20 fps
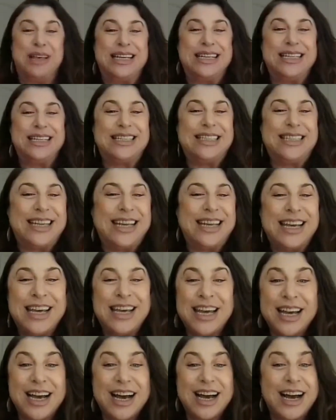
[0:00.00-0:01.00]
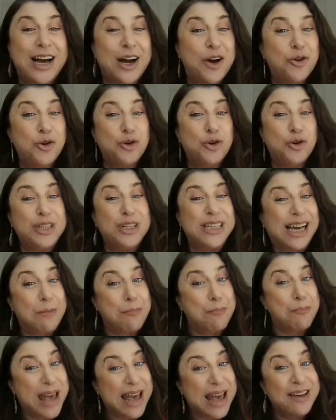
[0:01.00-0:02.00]
Si
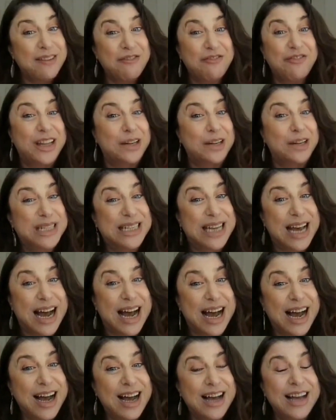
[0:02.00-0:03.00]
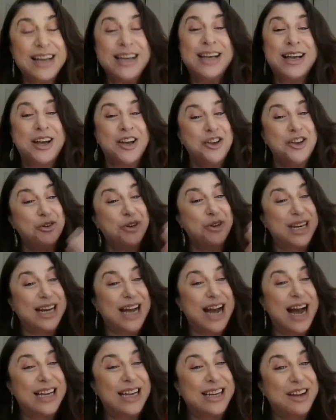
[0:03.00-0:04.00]
outre-mer film ça,
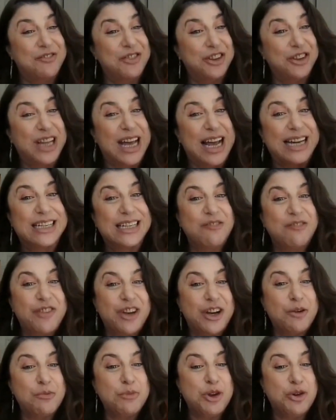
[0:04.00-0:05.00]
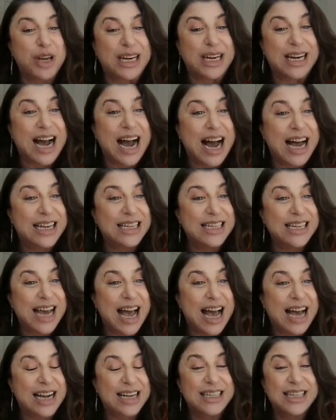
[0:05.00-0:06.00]
if you liked the film, you can
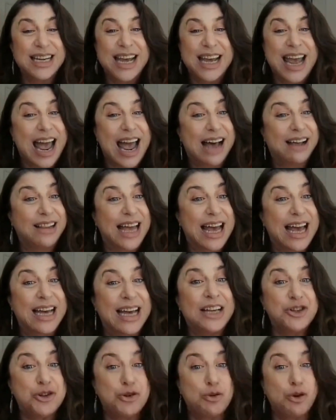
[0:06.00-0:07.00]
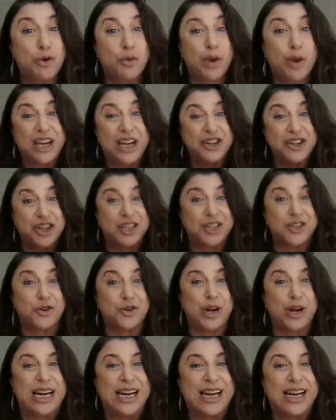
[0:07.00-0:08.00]
contact Alain to arrange a
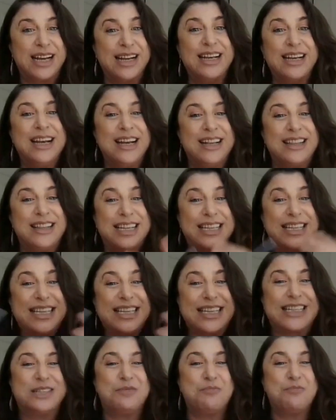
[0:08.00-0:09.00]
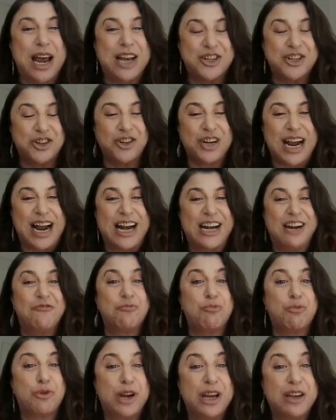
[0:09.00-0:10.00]
screening. This is a special kind
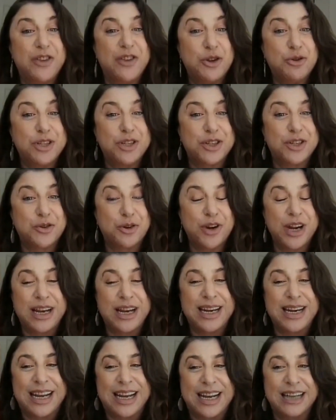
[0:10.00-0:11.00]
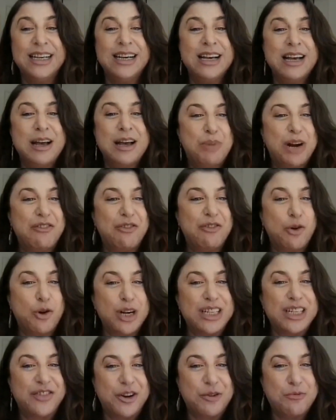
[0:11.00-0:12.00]
of preview screening, but of
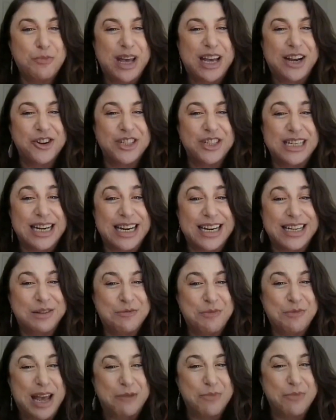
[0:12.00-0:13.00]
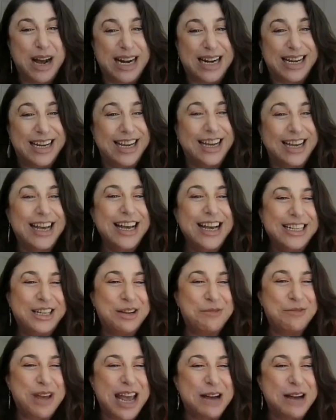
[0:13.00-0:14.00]
course, filmmakers need to make money
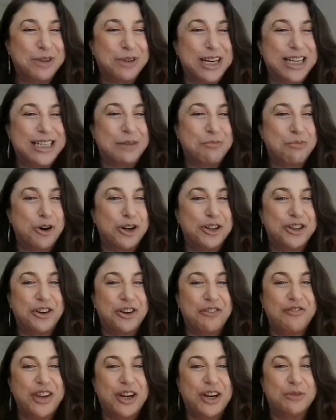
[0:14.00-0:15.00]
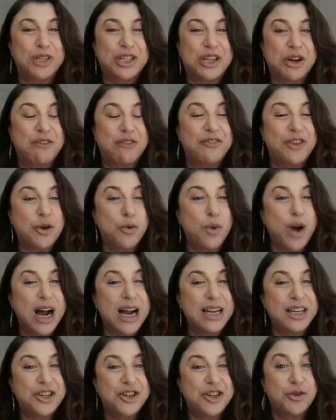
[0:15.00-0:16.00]
to be able to support their films. So if you
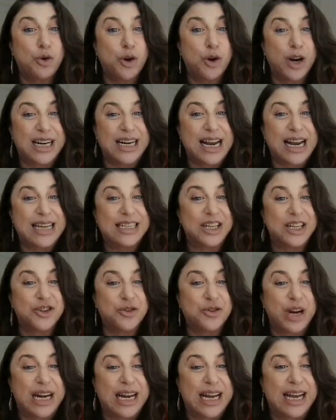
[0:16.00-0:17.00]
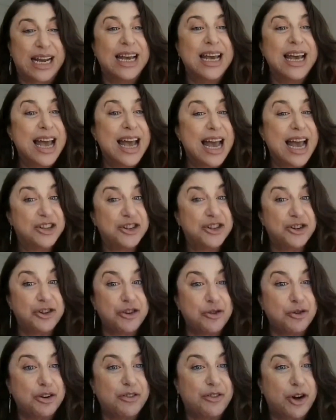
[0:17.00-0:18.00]
want to organize a screening at your
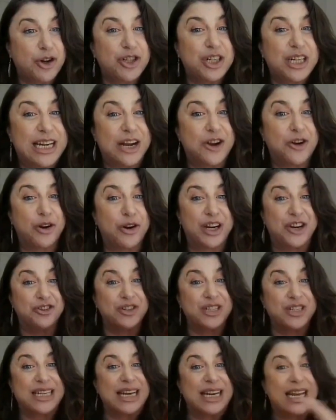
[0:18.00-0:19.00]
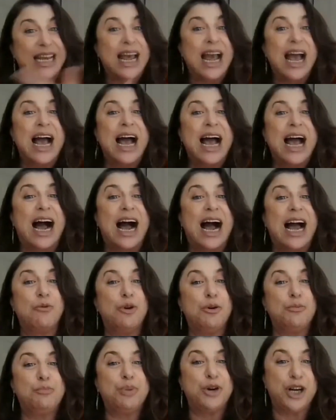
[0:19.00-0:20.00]
university or in your city, I
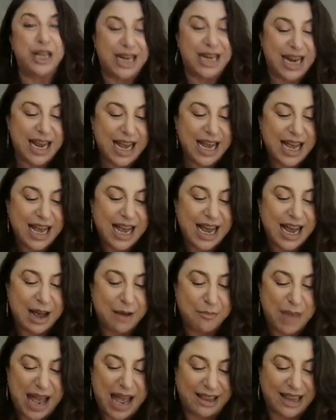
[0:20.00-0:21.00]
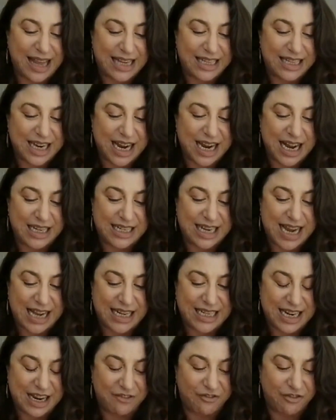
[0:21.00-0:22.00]
will put Alain's
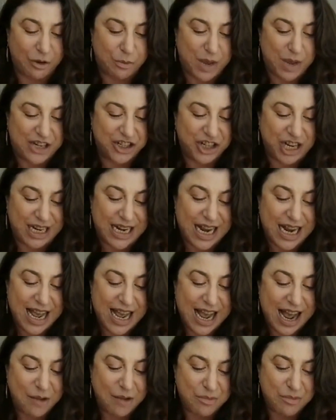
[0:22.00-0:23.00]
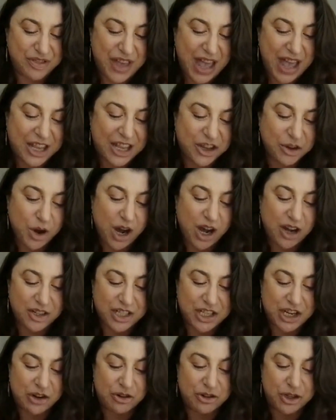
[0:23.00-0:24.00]
contact information. Thank you
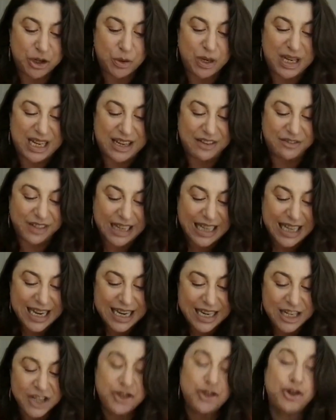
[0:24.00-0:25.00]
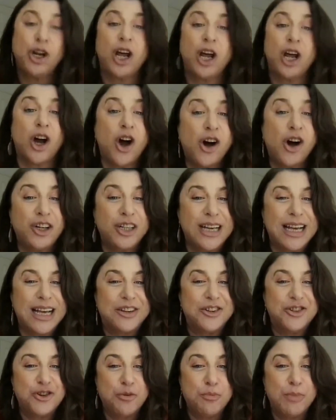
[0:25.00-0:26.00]
also to Yveline, to Laurent,
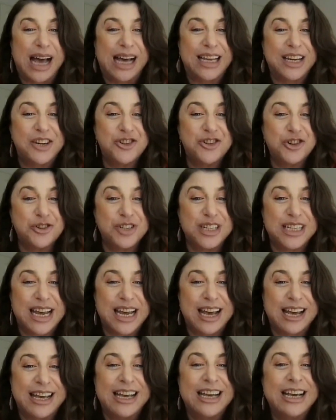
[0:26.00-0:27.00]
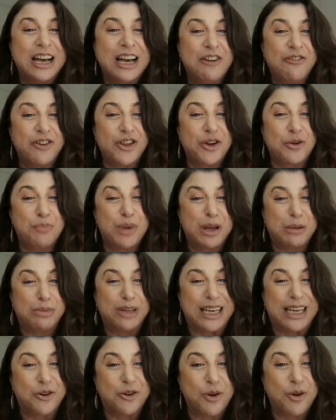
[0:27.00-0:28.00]
and to Marie-Josée for their
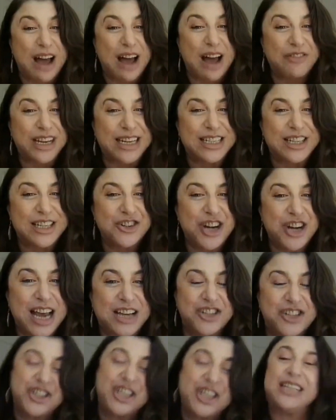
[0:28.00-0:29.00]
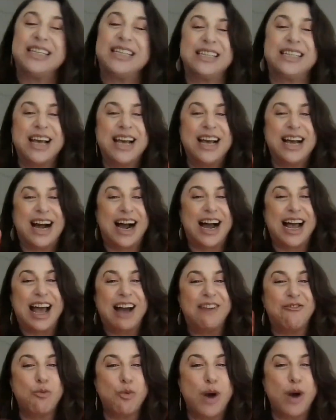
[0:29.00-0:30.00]
bibliographic suggestions. I
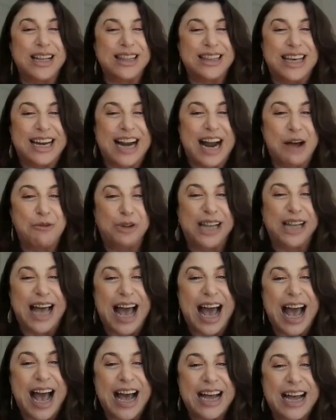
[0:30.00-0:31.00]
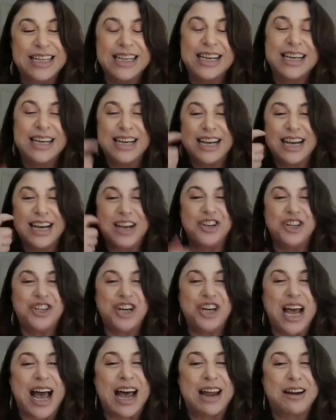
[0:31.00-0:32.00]
have one that I will add in the
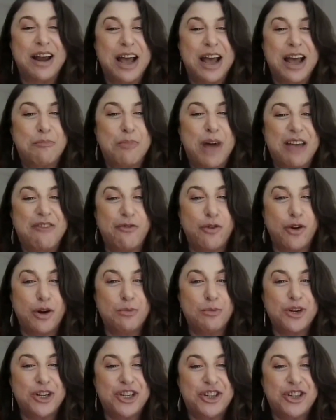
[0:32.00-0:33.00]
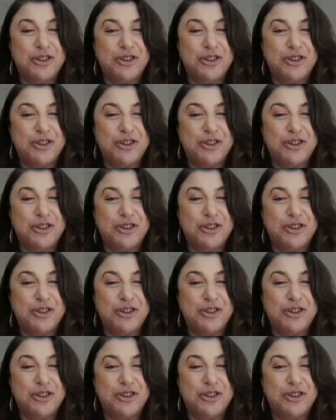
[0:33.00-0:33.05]
chat. My former